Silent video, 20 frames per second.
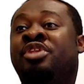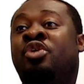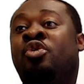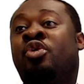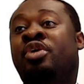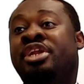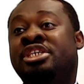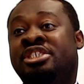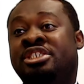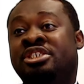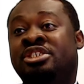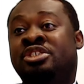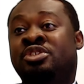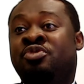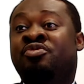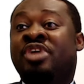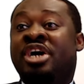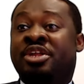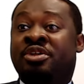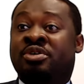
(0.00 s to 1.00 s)
conditions you
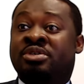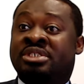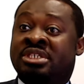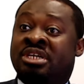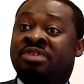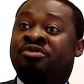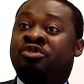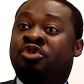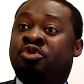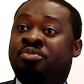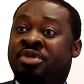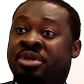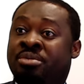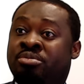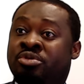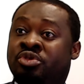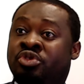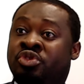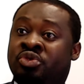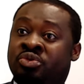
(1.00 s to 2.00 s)
find yourself, you'll be able
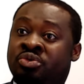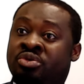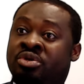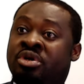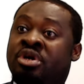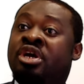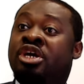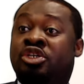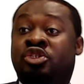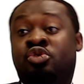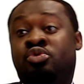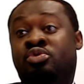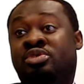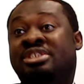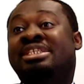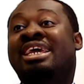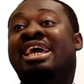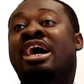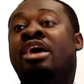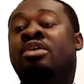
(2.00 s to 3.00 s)
to, you'll
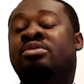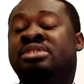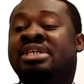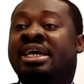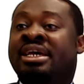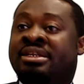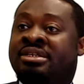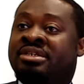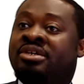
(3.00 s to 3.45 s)
stay outside